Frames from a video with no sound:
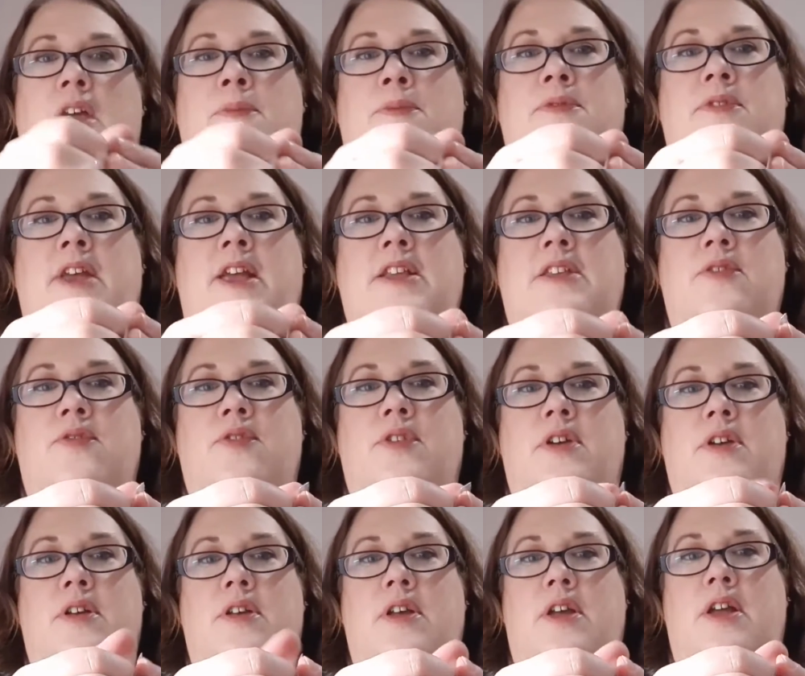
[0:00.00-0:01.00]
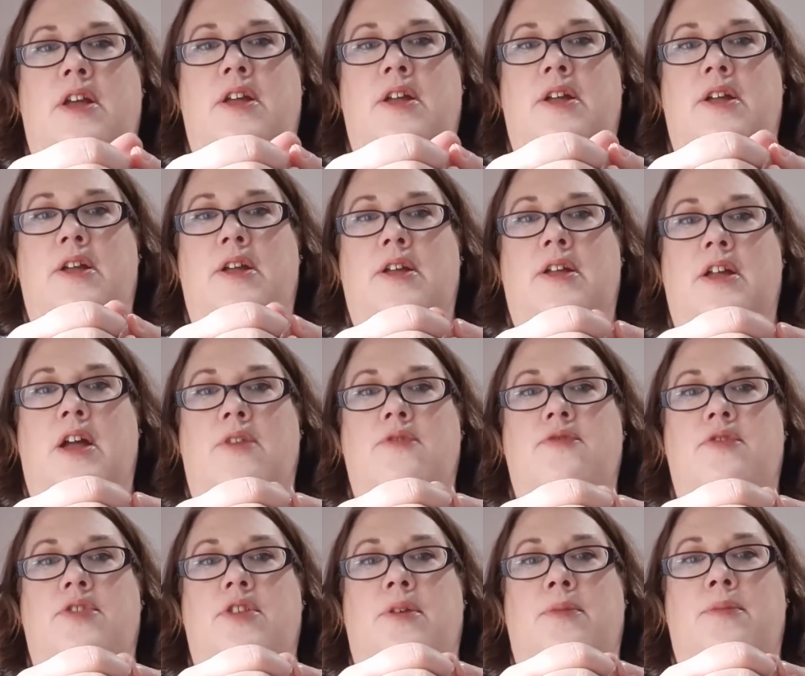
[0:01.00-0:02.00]
protective
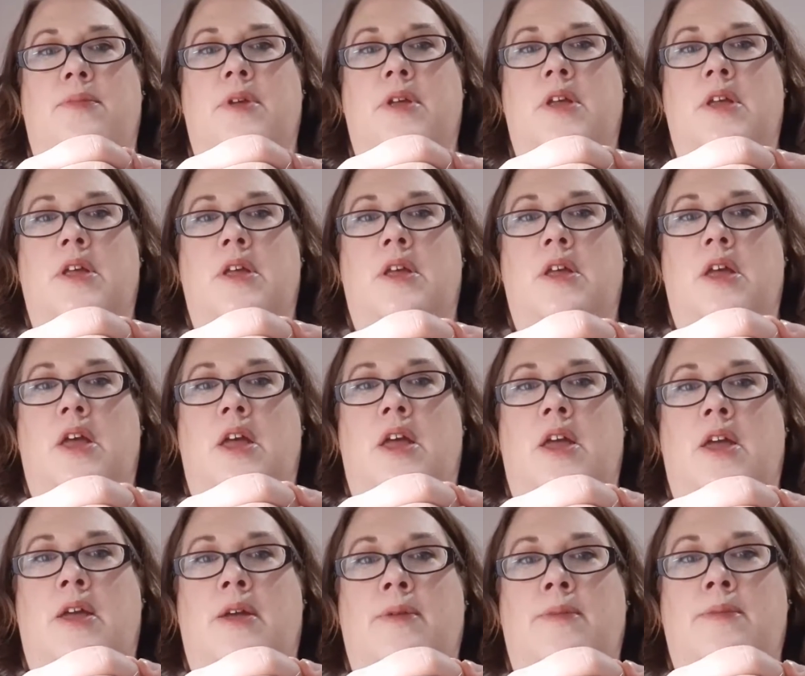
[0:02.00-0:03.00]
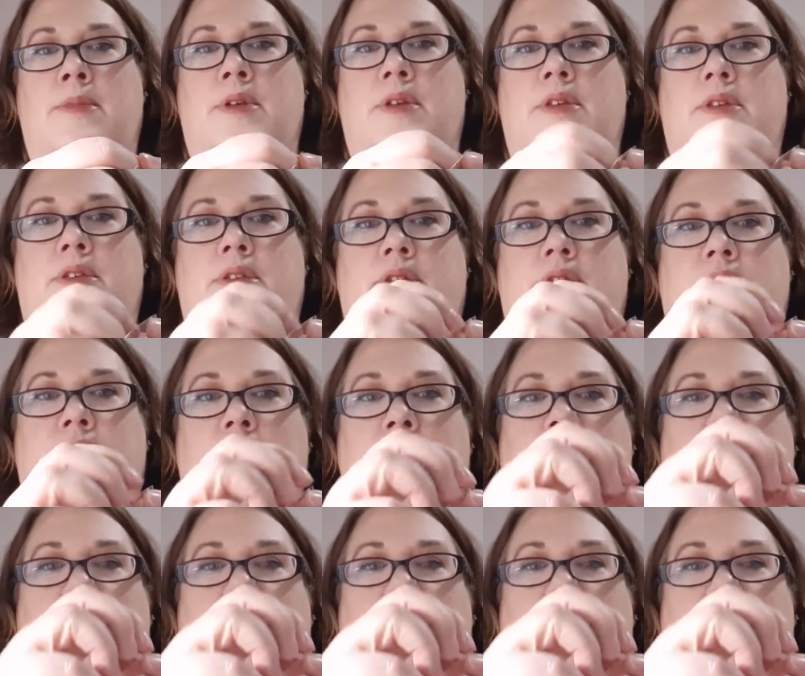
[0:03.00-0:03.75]
cover on them. So